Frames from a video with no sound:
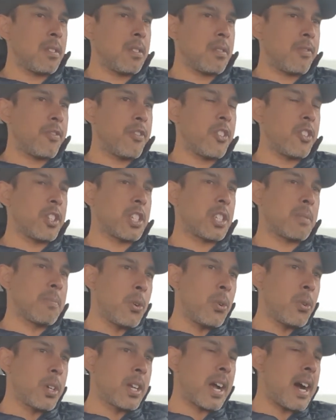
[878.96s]
for a
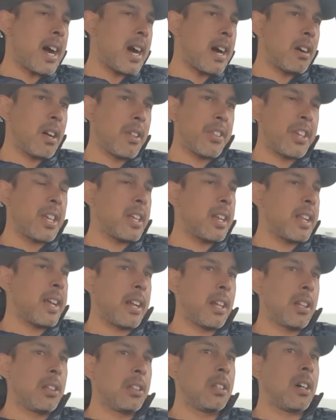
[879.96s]
small car, I think it
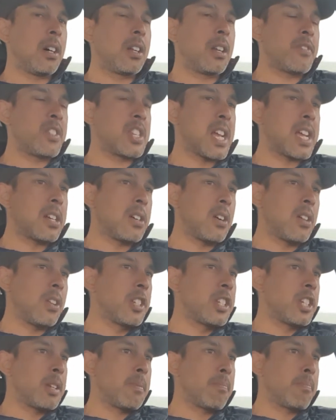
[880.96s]
had a lot of
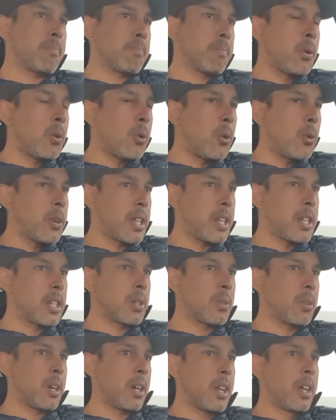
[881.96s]
technology poured
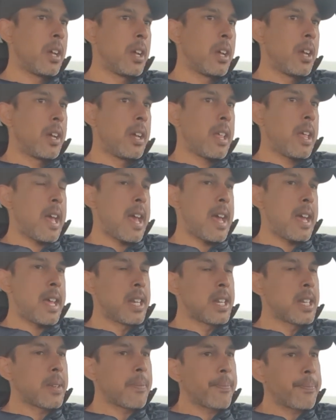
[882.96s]
into it, and